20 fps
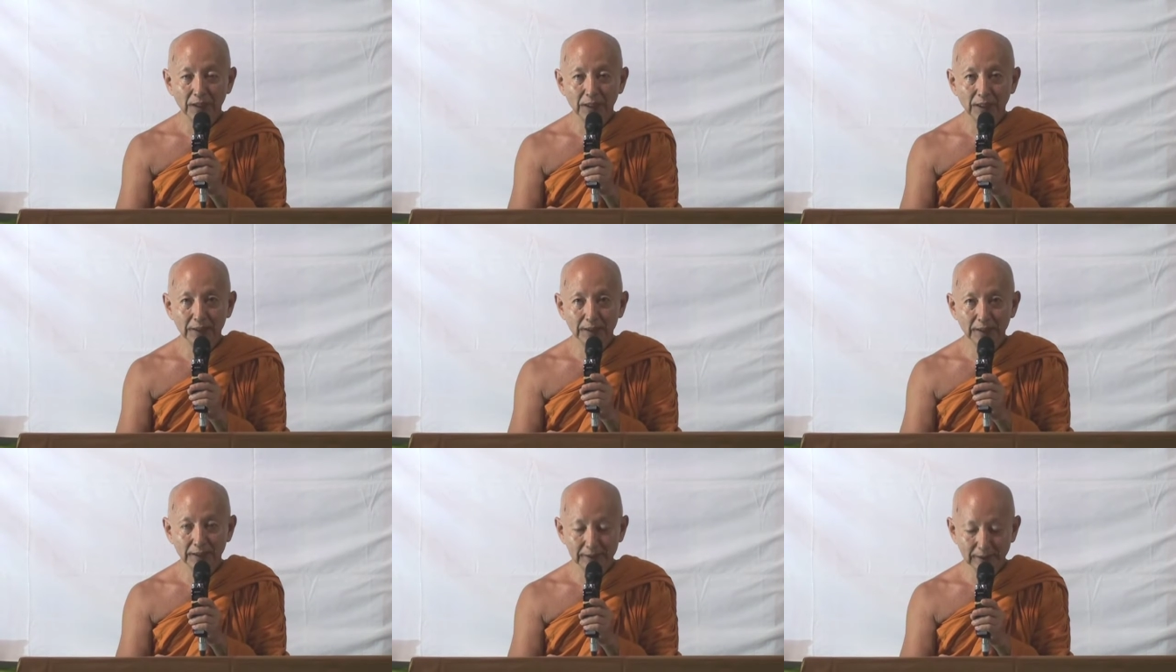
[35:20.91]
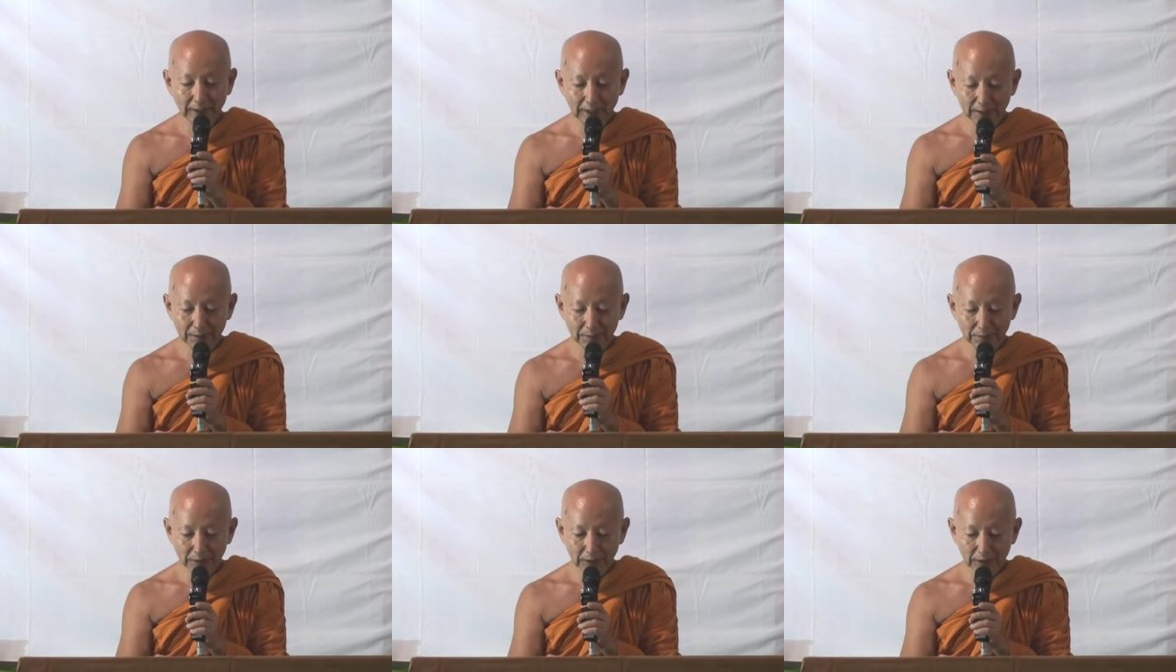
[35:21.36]
At ah, that
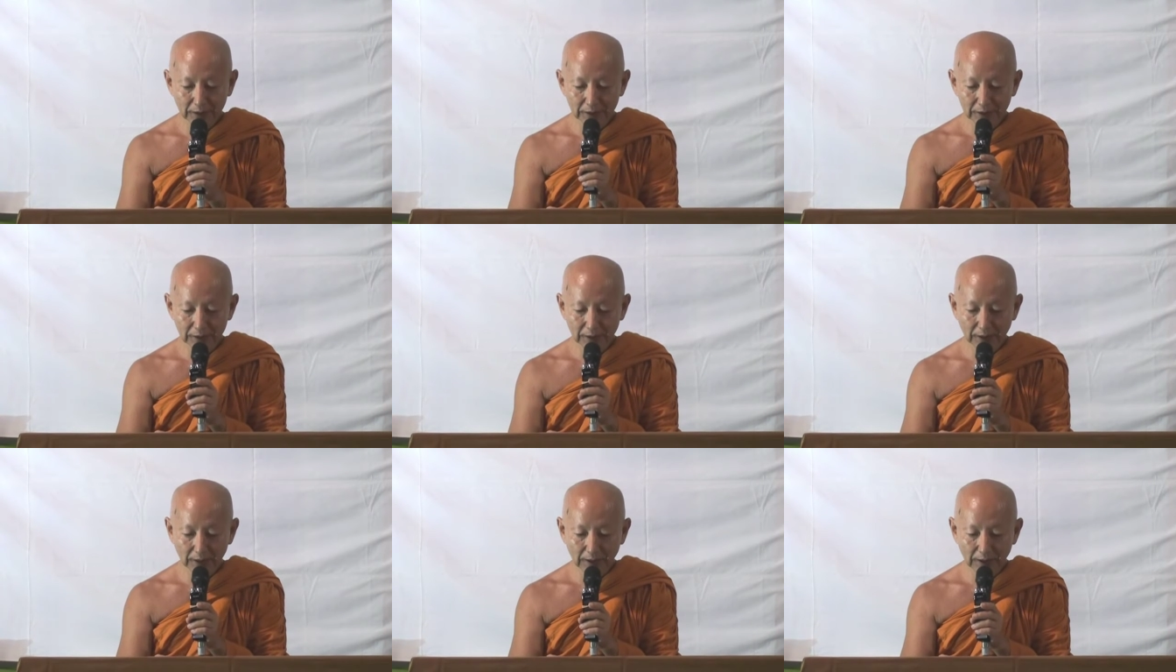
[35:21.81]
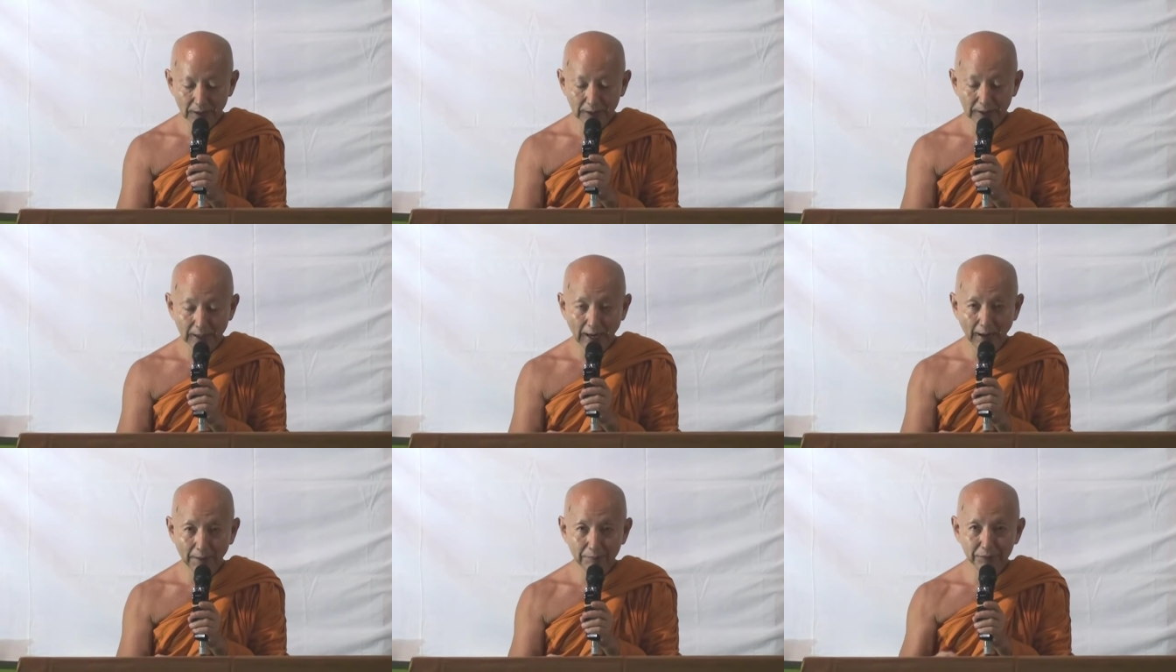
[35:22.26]
time, ah, the,
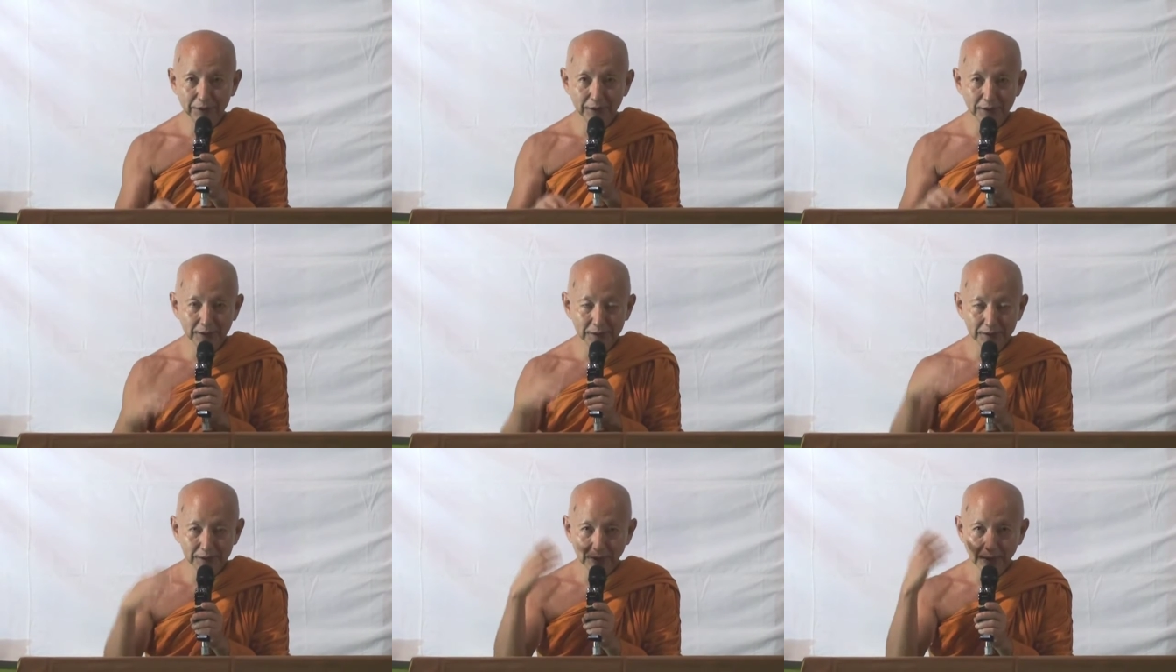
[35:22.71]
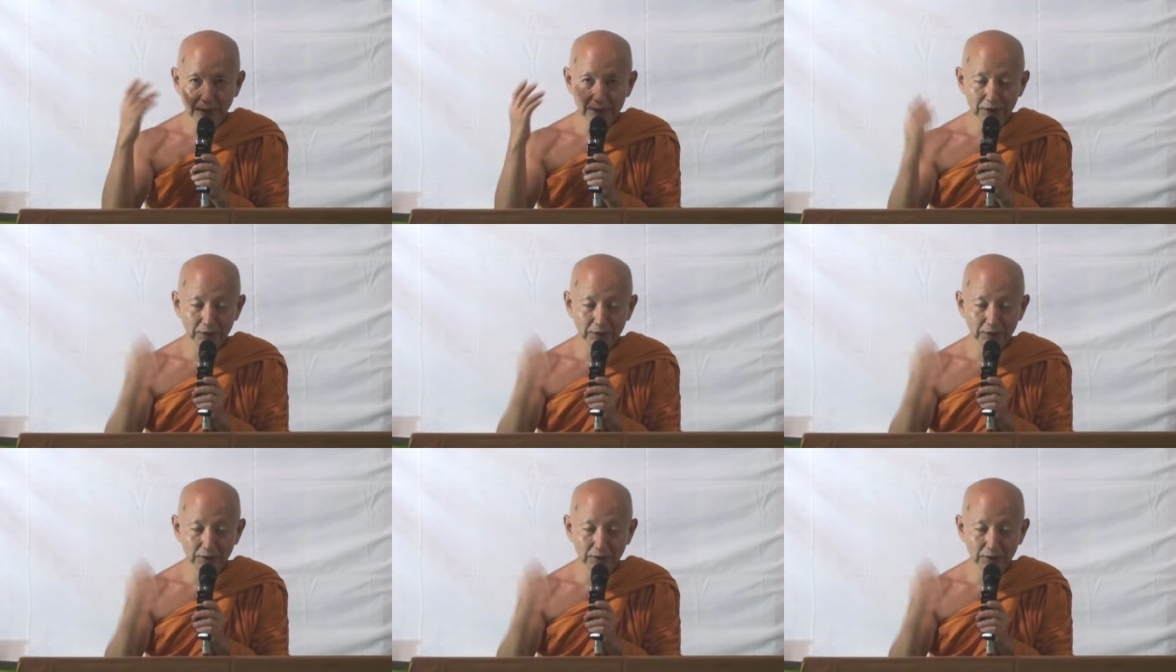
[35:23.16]
the happiness ah,